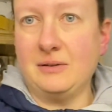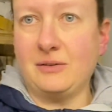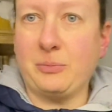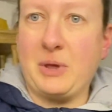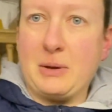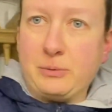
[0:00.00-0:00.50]

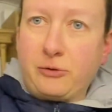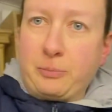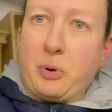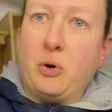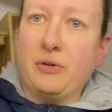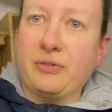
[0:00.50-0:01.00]
to be able to
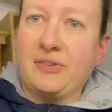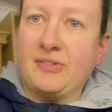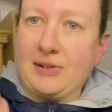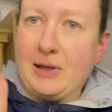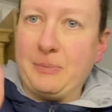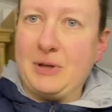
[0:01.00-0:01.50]
pour the
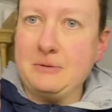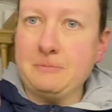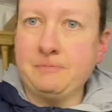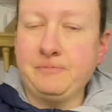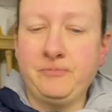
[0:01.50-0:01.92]
slip in.